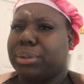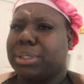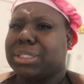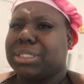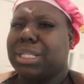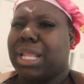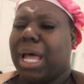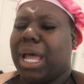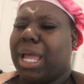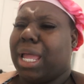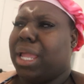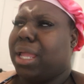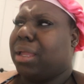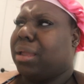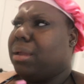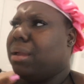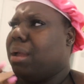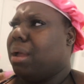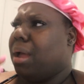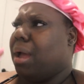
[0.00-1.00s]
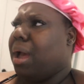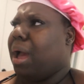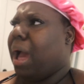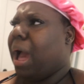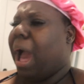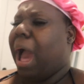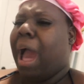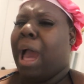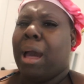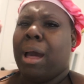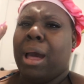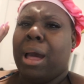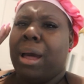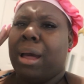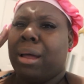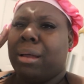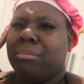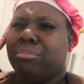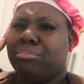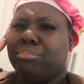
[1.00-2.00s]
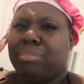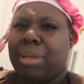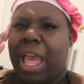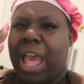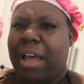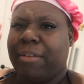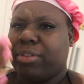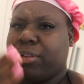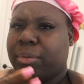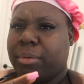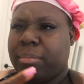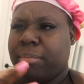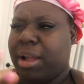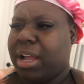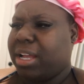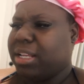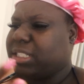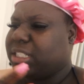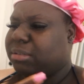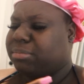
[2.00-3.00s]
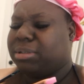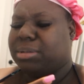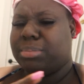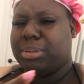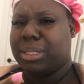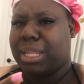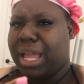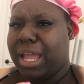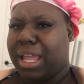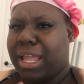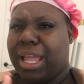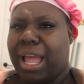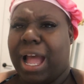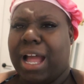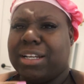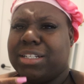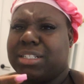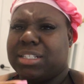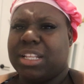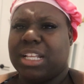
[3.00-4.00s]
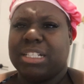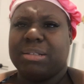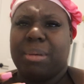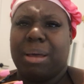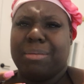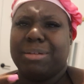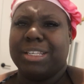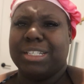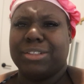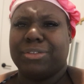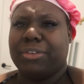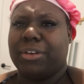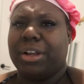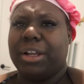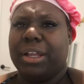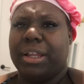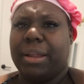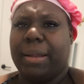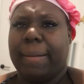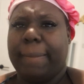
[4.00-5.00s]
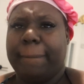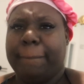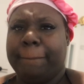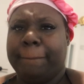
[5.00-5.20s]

It's like, I have to remind some people, like, I just lost my best friend.